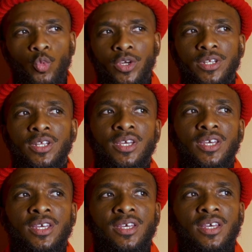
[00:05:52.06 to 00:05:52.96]
when
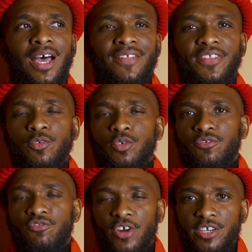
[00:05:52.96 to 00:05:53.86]
I think
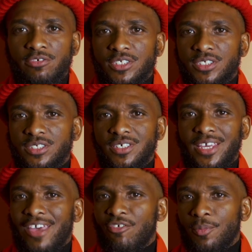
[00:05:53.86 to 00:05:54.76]
with a fragrance,
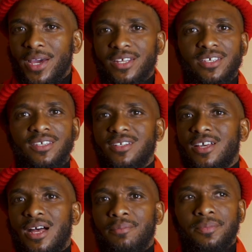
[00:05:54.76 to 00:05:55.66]
everybody can get a
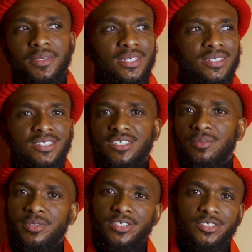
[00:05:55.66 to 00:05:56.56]
compliment. It just
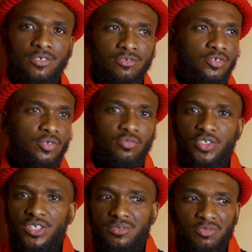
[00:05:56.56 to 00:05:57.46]
depends on you know
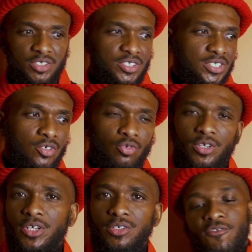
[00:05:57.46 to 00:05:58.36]
what I'm saying, what's
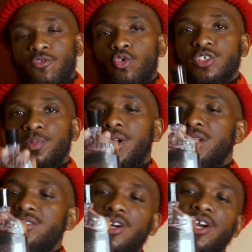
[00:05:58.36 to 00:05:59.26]
going on. Number four
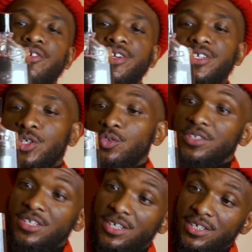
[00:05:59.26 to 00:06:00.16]
spot, you already know
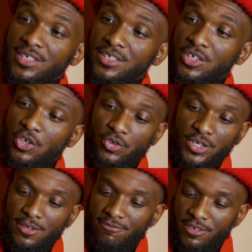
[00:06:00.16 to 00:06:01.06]
the King
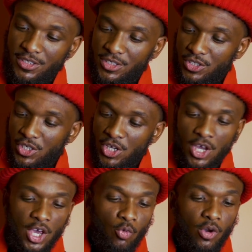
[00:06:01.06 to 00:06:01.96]
Creed Aventus.
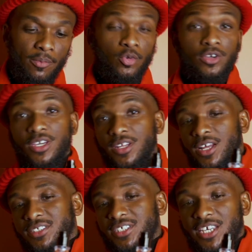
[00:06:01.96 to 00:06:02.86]
What more can I